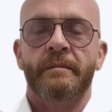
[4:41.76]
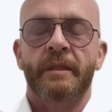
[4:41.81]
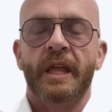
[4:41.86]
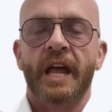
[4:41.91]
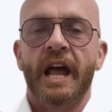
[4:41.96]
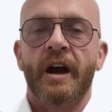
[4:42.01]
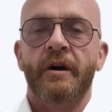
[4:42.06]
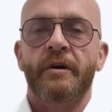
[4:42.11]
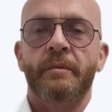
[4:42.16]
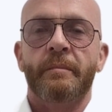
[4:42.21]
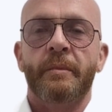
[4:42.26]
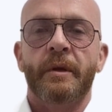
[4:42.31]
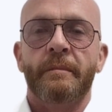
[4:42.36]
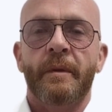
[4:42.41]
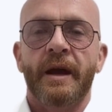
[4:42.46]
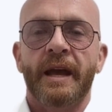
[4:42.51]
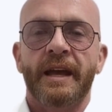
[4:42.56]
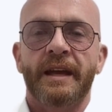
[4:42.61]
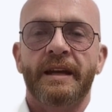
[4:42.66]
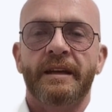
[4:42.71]
How you'll be
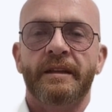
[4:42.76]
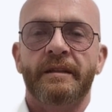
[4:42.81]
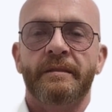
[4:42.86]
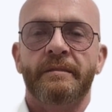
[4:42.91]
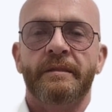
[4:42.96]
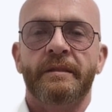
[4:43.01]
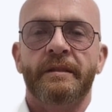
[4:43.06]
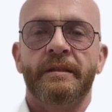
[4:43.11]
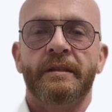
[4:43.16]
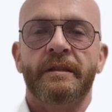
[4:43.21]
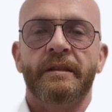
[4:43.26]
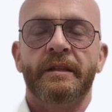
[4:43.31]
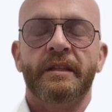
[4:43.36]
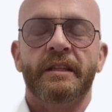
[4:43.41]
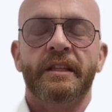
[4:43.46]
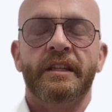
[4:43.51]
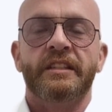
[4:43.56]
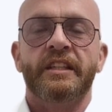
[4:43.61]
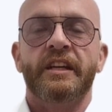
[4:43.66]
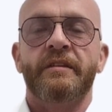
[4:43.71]
paid.
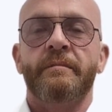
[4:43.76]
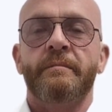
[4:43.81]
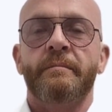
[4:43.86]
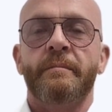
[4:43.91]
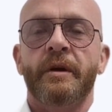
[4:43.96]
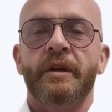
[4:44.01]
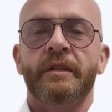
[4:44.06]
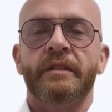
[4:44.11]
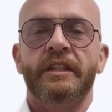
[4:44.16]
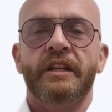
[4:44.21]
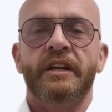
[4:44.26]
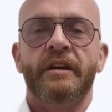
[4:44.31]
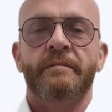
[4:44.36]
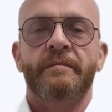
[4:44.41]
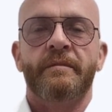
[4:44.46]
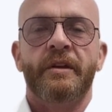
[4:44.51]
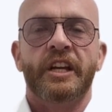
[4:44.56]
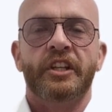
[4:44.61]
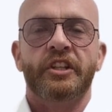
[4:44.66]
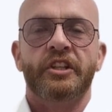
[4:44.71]
There's even built-in
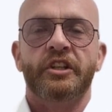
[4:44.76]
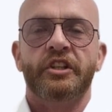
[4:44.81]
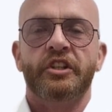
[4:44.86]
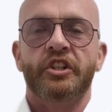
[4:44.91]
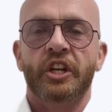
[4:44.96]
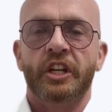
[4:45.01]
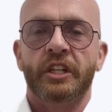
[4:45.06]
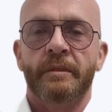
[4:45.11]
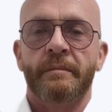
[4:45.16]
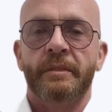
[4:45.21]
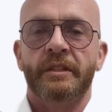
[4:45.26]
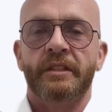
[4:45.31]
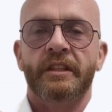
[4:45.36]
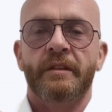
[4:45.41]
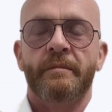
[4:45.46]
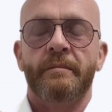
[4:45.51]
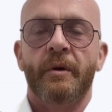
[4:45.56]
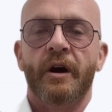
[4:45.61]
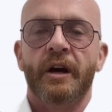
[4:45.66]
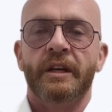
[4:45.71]
inflation adjustments
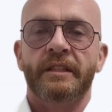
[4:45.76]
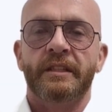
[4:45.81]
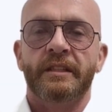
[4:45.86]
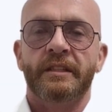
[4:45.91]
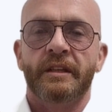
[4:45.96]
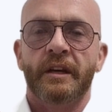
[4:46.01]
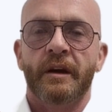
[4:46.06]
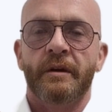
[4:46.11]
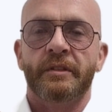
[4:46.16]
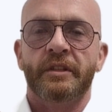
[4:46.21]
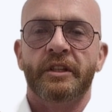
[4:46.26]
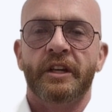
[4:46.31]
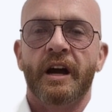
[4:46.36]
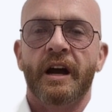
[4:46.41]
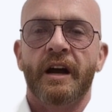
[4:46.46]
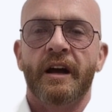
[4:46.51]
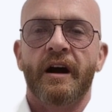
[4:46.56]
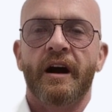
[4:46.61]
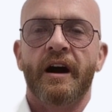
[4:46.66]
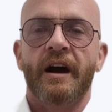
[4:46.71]
if prices go
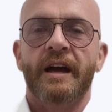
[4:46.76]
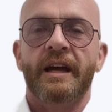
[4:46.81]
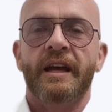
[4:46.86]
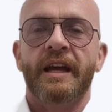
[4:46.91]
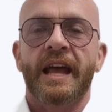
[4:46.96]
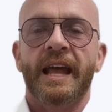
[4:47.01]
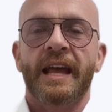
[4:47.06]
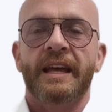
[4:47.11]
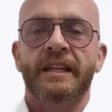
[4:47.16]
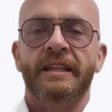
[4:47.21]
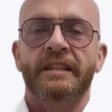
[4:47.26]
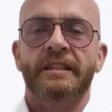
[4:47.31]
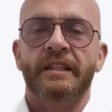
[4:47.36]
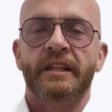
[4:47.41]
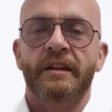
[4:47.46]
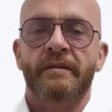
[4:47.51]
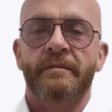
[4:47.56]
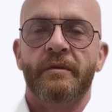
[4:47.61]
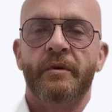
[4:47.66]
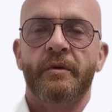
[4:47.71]
sky high.
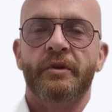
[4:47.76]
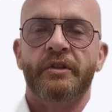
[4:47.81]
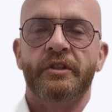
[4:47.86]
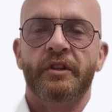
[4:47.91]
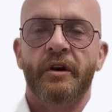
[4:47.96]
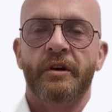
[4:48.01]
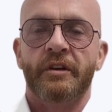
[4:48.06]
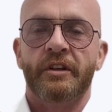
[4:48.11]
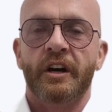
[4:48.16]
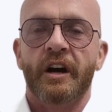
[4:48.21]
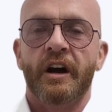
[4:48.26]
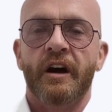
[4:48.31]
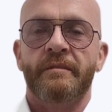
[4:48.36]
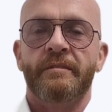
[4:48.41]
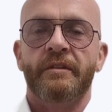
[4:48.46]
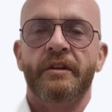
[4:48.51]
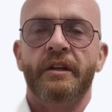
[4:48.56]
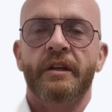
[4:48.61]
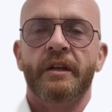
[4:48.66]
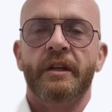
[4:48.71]
NEC4's not
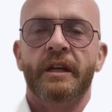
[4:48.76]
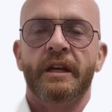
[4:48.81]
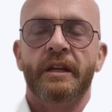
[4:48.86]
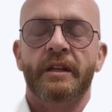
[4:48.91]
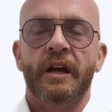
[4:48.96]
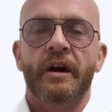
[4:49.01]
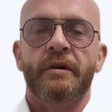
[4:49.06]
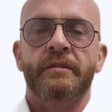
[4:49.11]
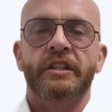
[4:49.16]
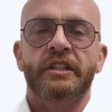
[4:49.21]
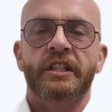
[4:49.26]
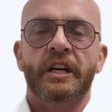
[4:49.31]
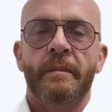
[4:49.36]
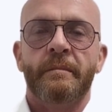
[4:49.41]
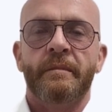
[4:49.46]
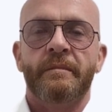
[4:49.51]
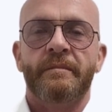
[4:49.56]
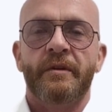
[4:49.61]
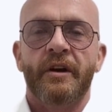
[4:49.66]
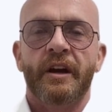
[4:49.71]
daft. It knows a tub
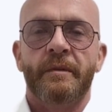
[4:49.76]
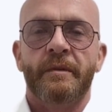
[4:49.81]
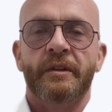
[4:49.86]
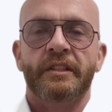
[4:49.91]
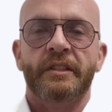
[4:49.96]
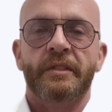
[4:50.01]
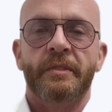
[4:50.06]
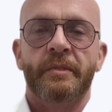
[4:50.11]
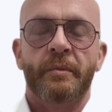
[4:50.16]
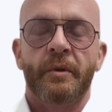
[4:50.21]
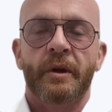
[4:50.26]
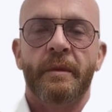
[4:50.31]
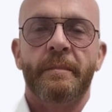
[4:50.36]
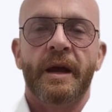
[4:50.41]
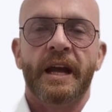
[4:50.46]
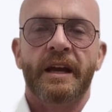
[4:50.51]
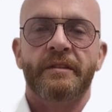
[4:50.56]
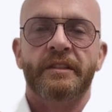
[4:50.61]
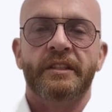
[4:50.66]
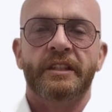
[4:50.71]
of filler isn't
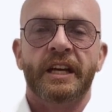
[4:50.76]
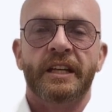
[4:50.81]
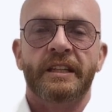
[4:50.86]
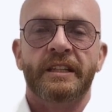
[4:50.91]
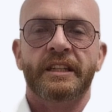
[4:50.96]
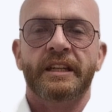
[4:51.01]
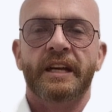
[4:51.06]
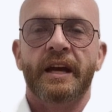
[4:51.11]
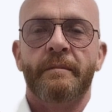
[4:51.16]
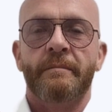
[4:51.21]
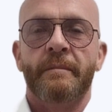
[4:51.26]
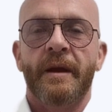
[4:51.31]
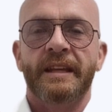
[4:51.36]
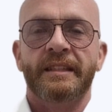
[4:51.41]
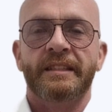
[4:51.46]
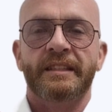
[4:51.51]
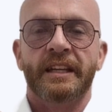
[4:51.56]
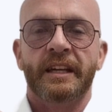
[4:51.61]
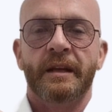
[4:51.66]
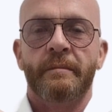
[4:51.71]

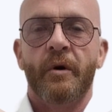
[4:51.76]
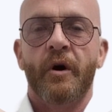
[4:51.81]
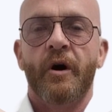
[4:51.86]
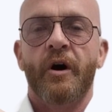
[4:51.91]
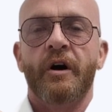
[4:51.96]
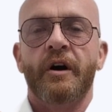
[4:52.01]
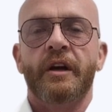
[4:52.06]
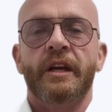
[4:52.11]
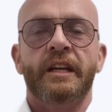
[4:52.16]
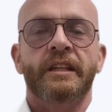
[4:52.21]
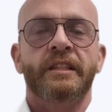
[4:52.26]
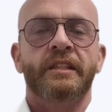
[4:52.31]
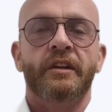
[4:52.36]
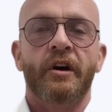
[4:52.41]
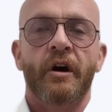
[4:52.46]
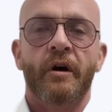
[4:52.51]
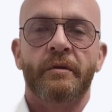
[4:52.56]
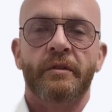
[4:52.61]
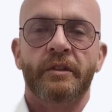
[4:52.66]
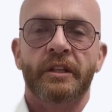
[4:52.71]
£3.99 anymore. It's
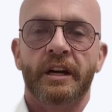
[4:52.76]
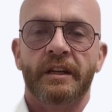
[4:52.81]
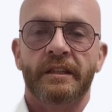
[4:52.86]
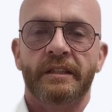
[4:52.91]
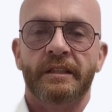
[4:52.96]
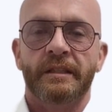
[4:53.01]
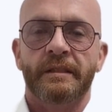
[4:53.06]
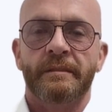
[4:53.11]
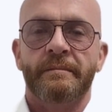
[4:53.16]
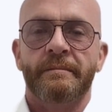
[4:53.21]
gold dust.